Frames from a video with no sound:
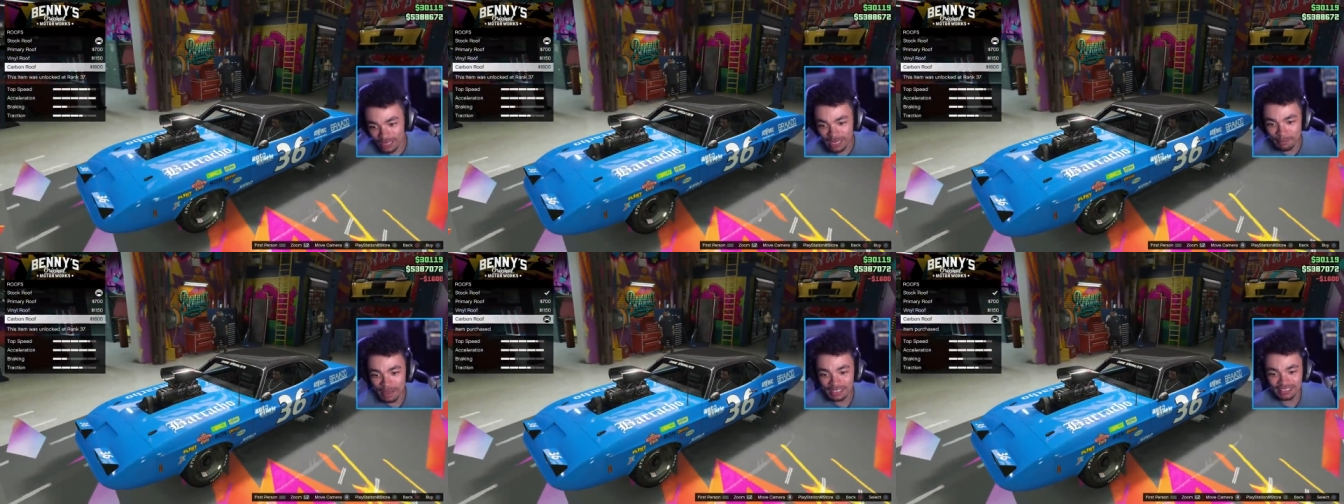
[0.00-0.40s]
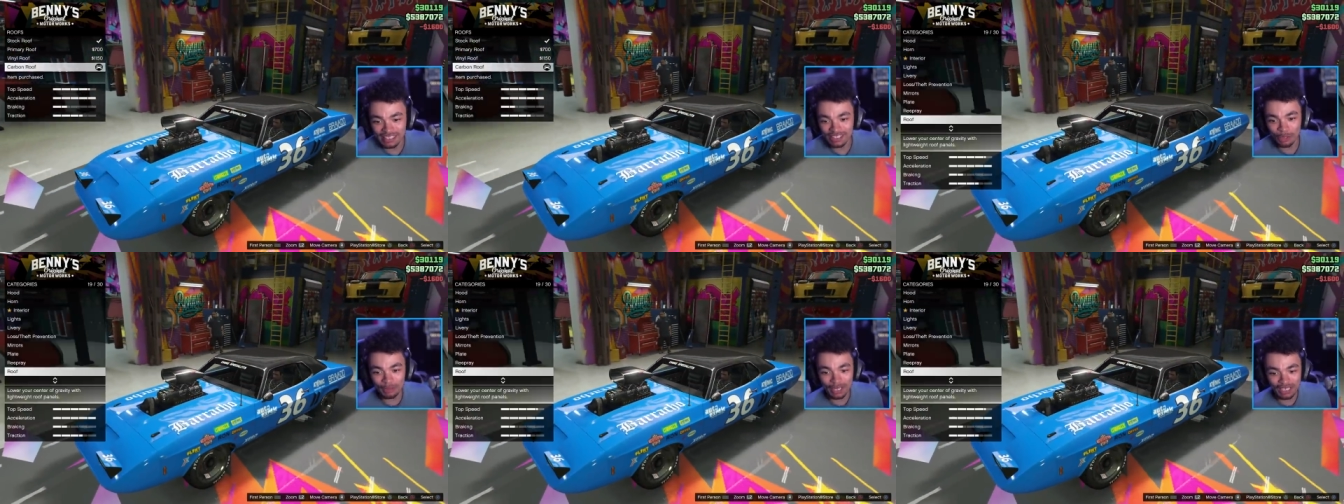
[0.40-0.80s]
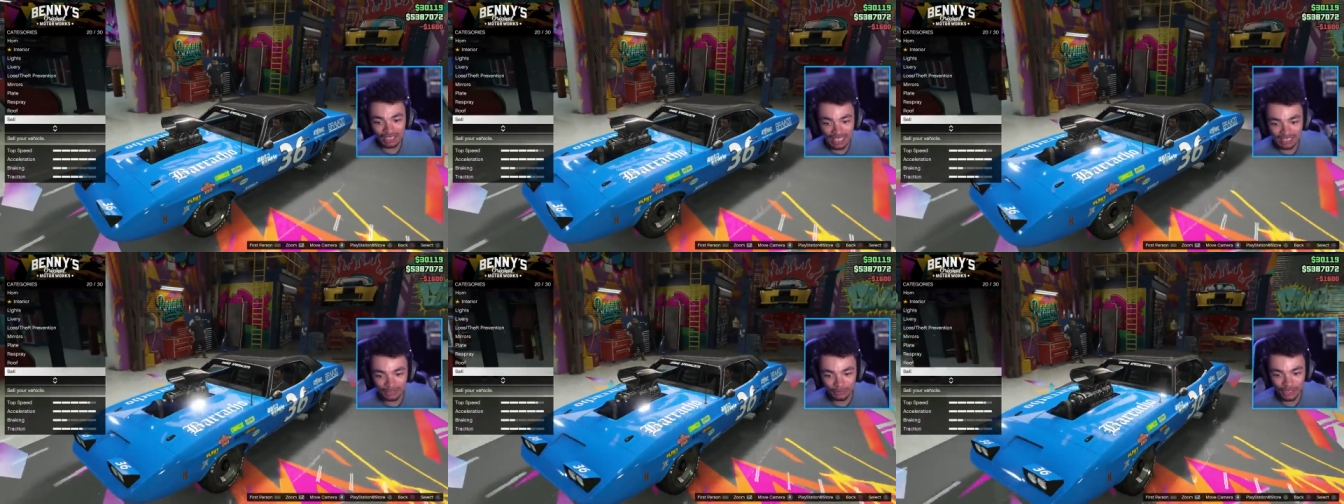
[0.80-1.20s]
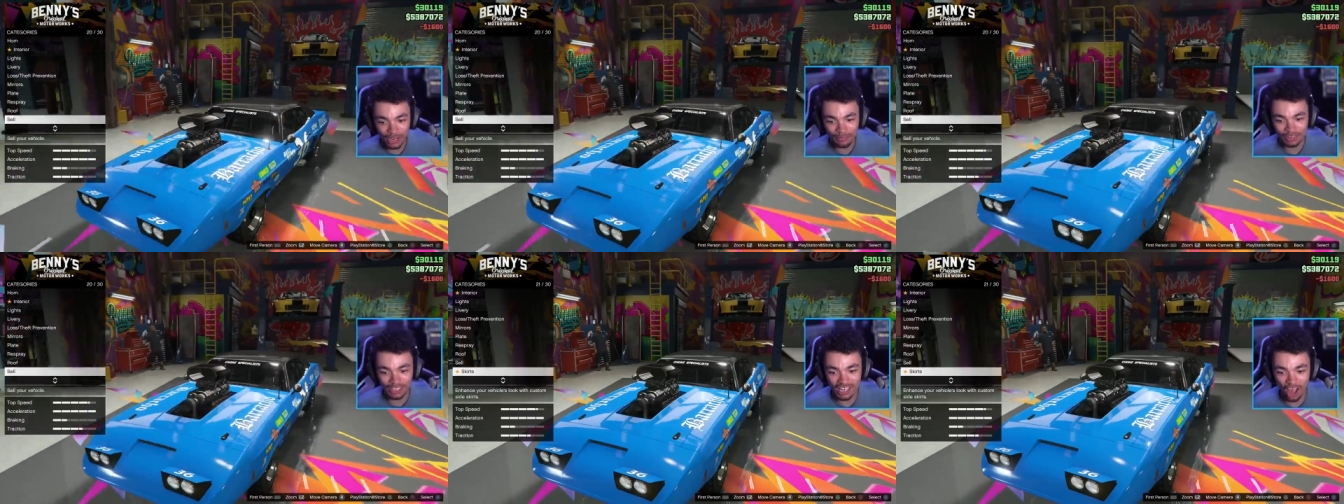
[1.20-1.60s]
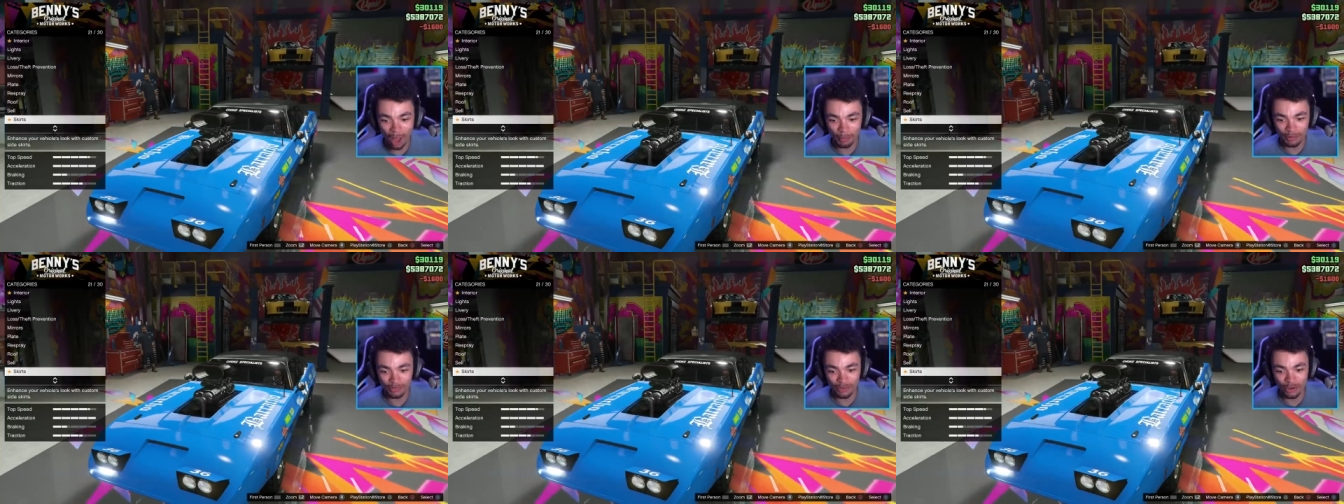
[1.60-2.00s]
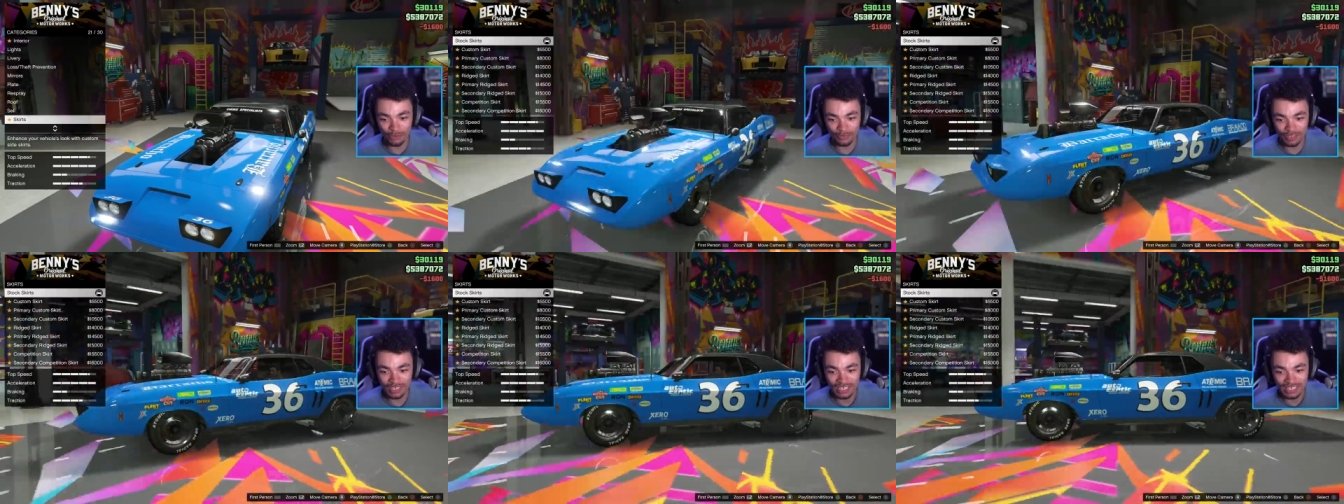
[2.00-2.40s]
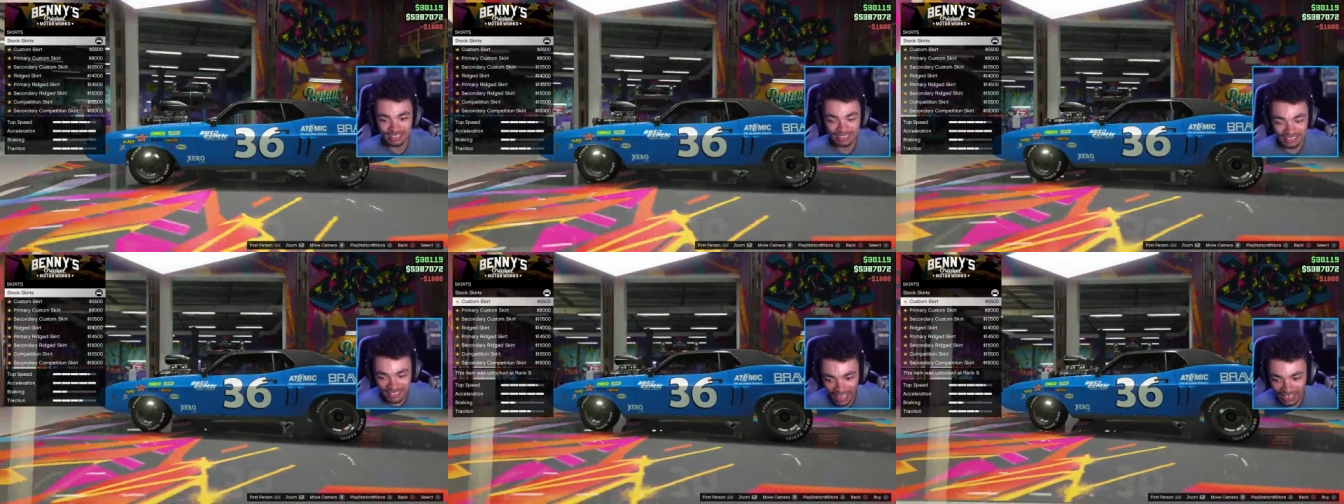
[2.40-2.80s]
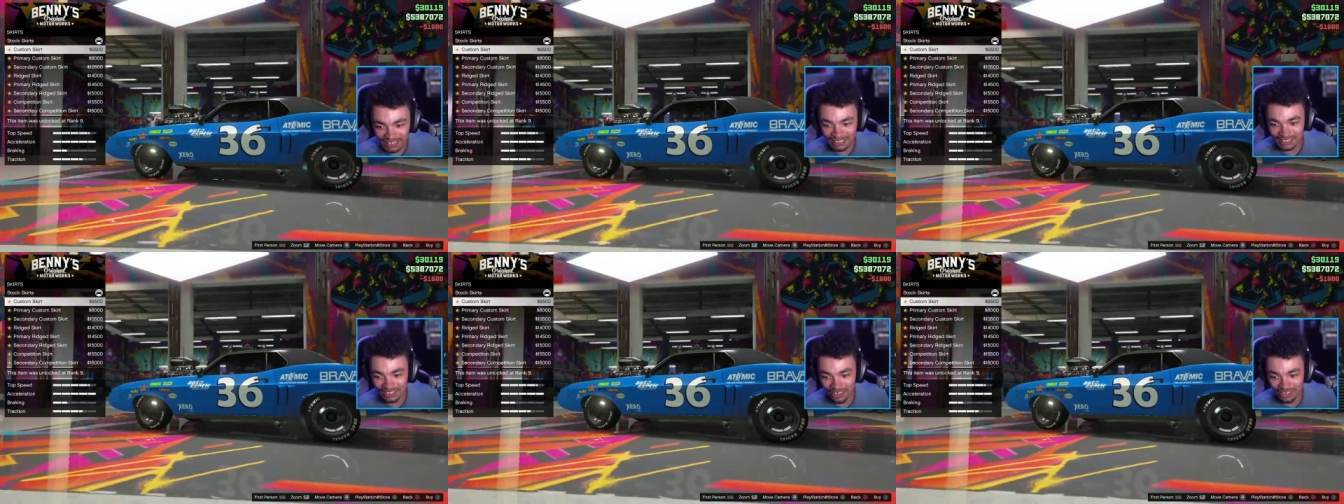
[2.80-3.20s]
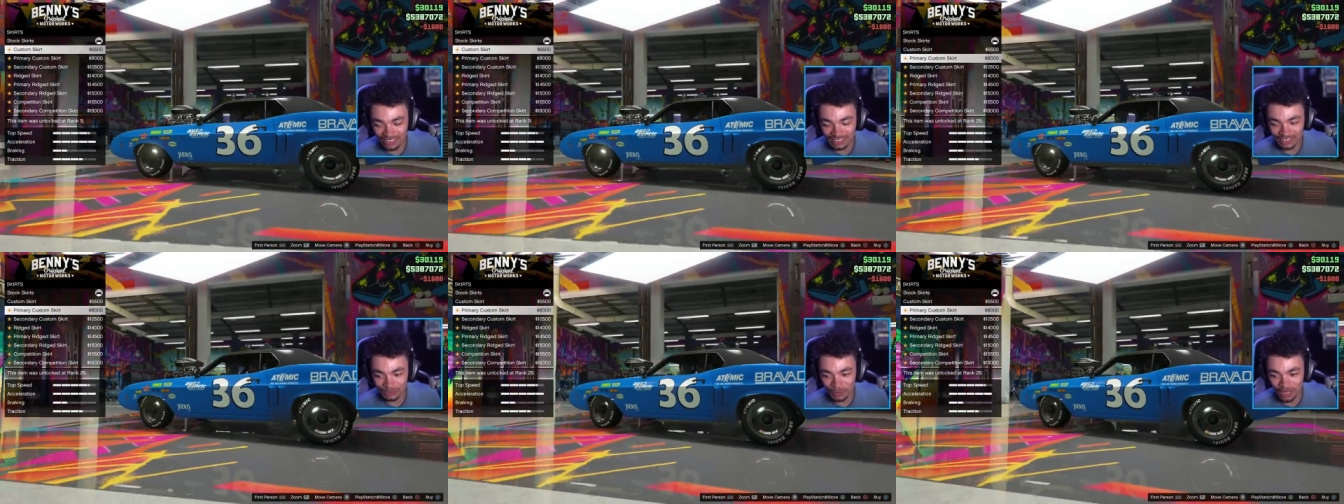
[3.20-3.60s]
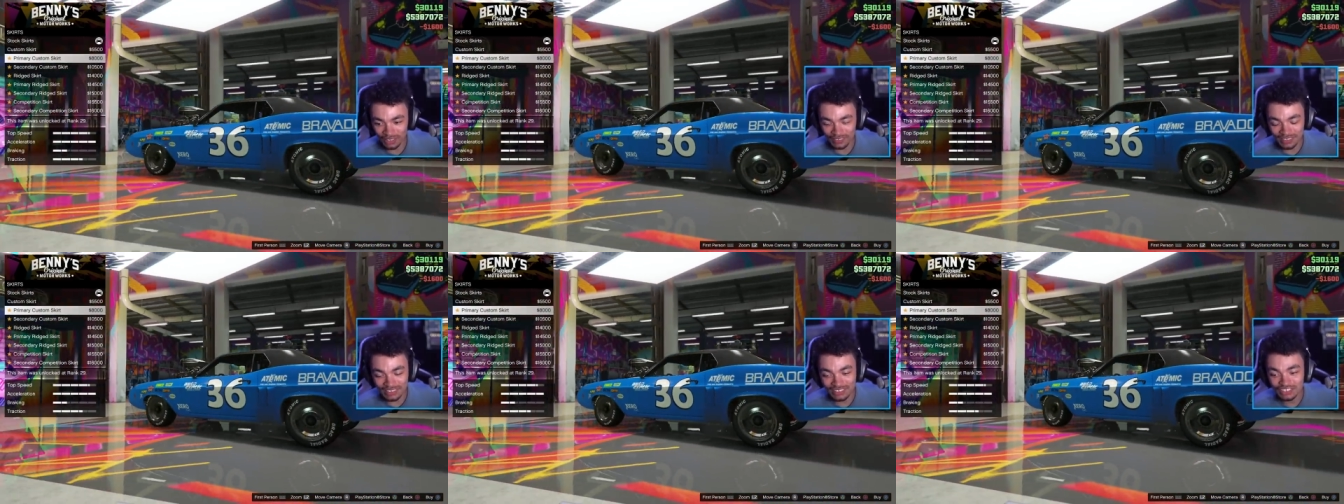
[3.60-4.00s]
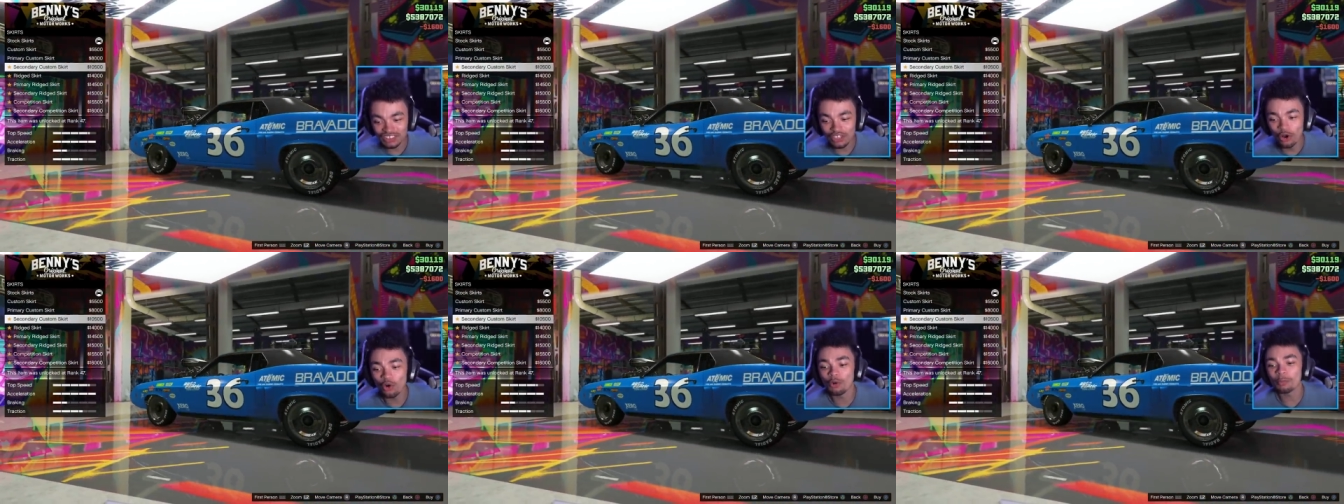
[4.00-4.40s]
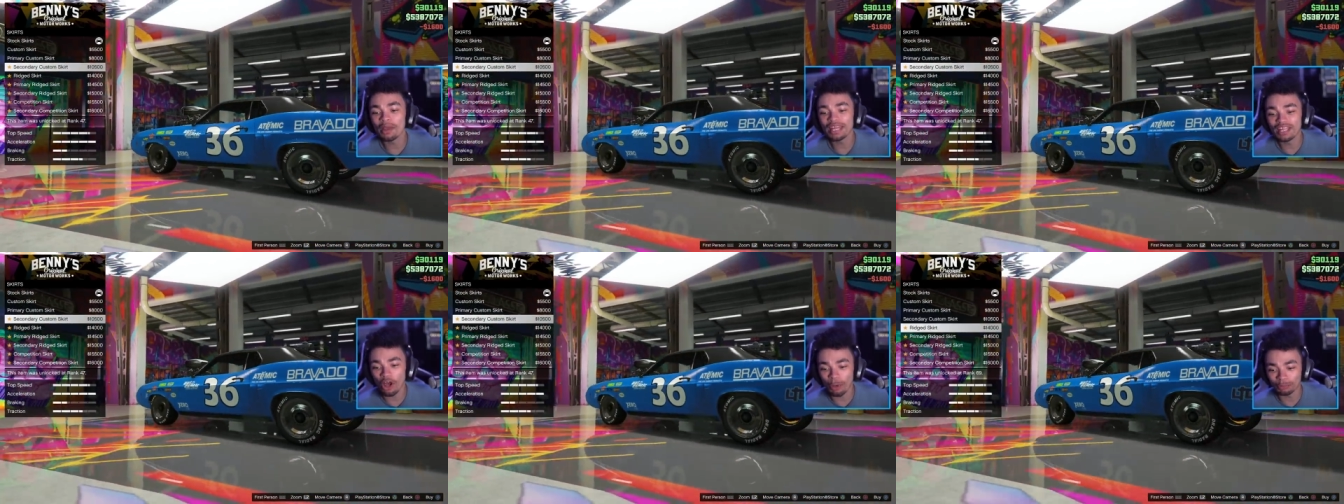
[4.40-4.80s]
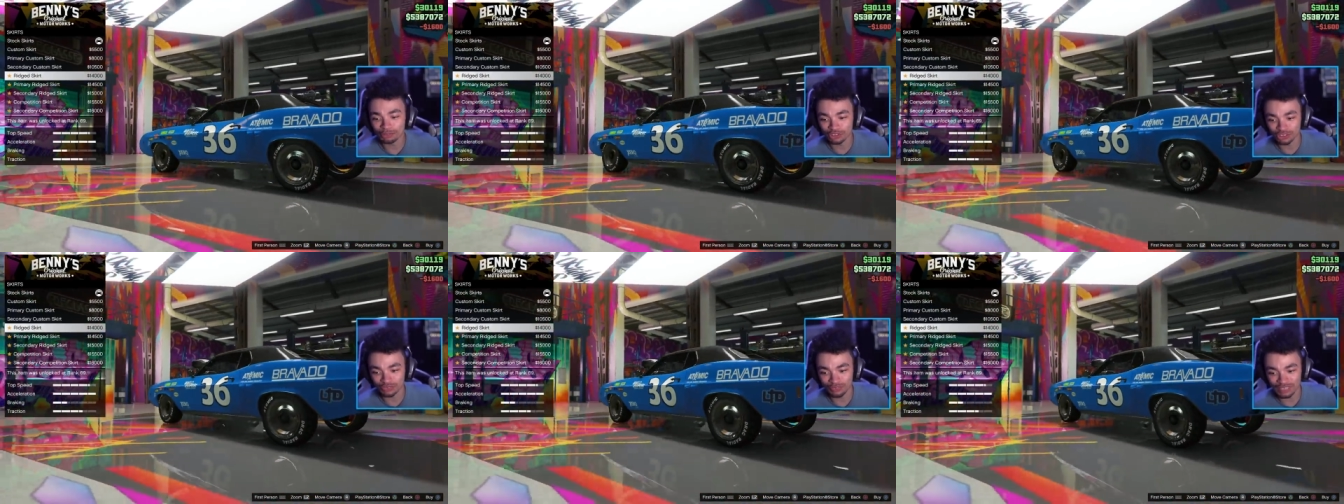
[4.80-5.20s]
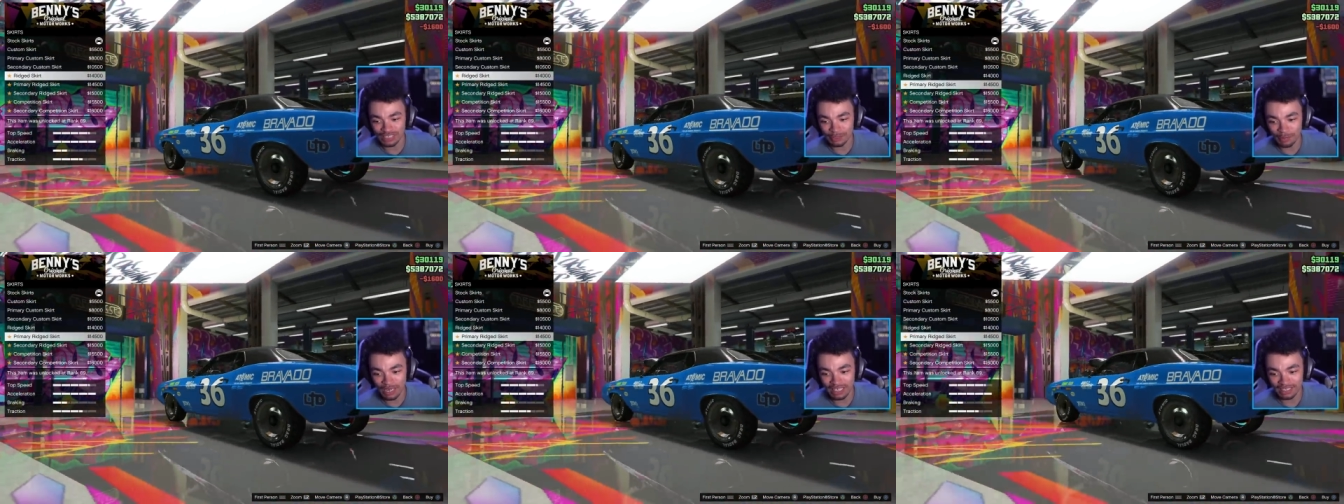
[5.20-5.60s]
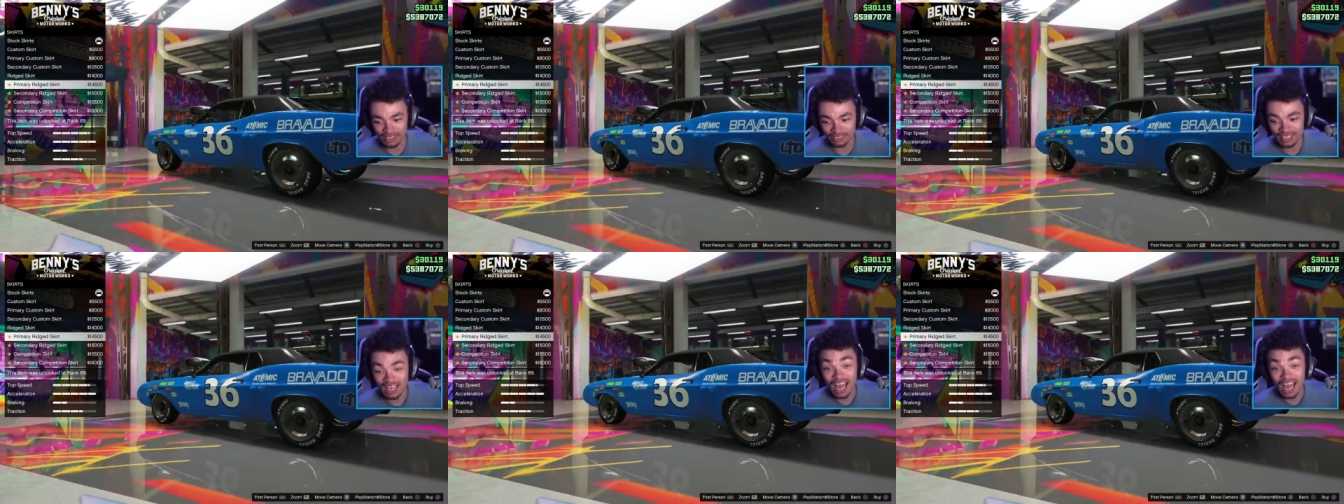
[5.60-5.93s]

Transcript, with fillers: It makes it a little bit clean. So we're going for the carbon roof, side skirts as well. There's so many options for these Benica.